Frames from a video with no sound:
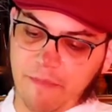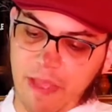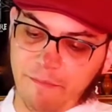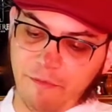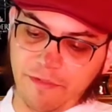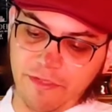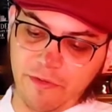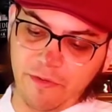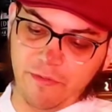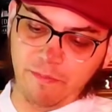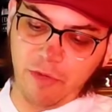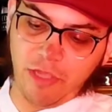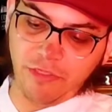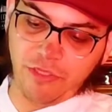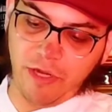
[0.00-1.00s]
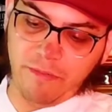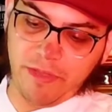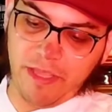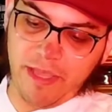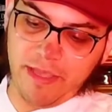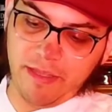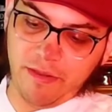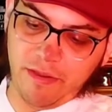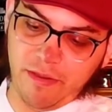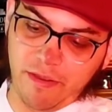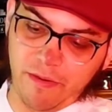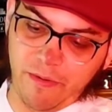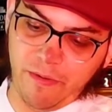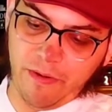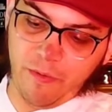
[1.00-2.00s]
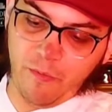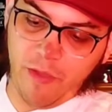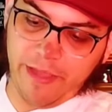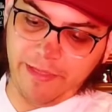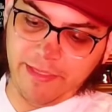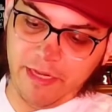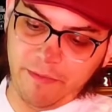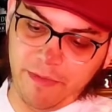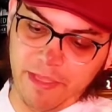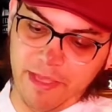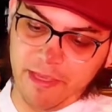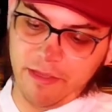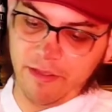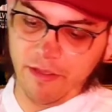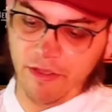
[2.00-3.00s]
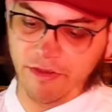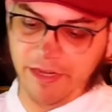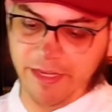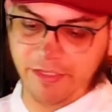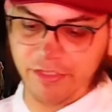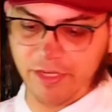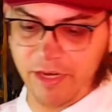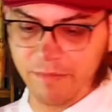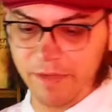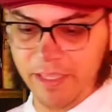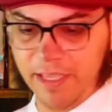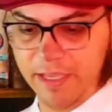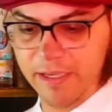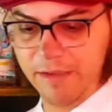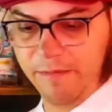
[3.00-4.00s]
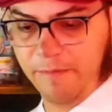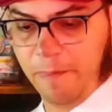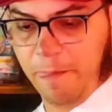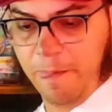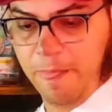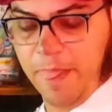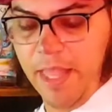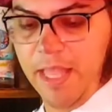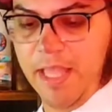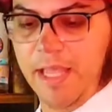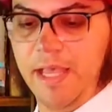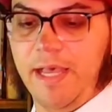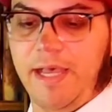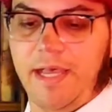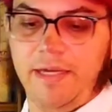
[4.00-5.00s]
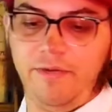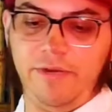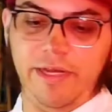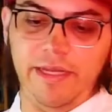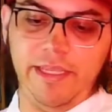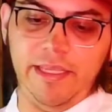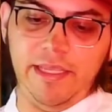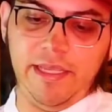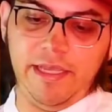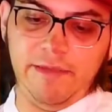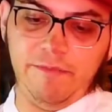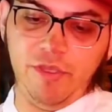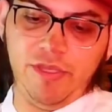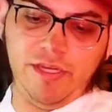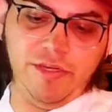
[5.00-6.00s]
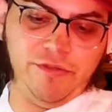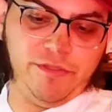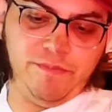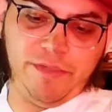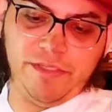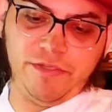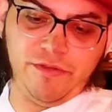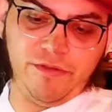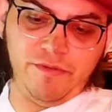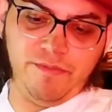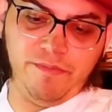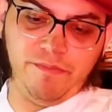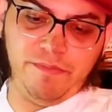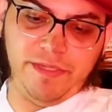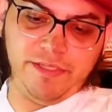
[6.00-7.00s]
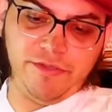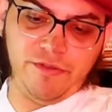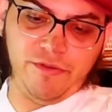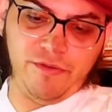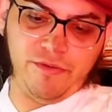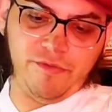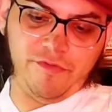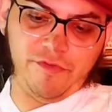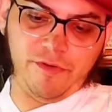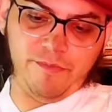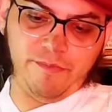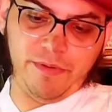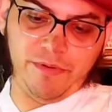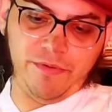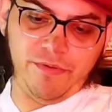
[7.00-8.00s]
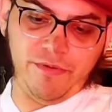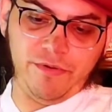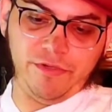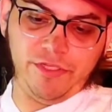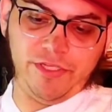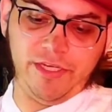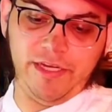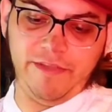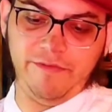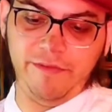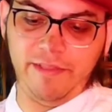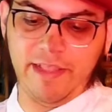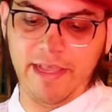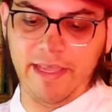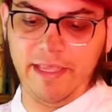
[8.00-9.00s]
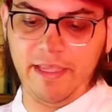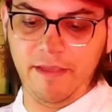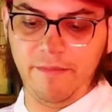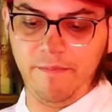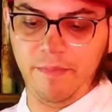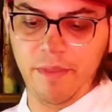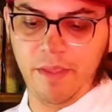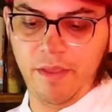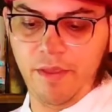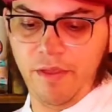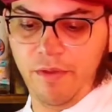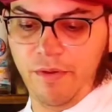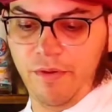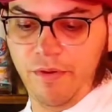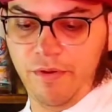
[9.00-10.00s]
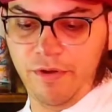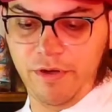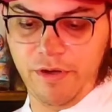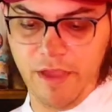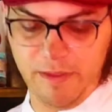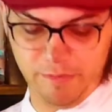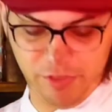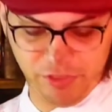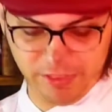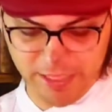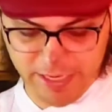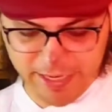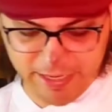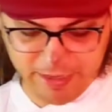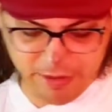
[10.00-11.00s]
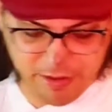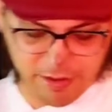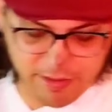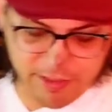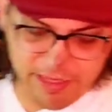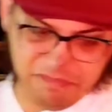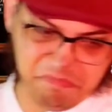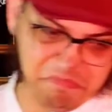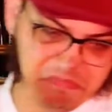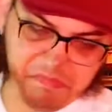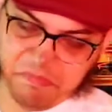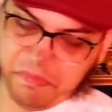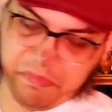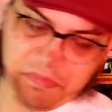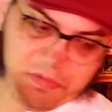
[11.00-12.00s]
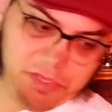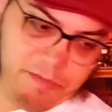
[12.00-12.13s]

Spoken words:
I'm using Blanche Armagnac or a white Armagnac, unaged Armagnac, and really you can use Pisco from Peru or Chile if you like, or just again on some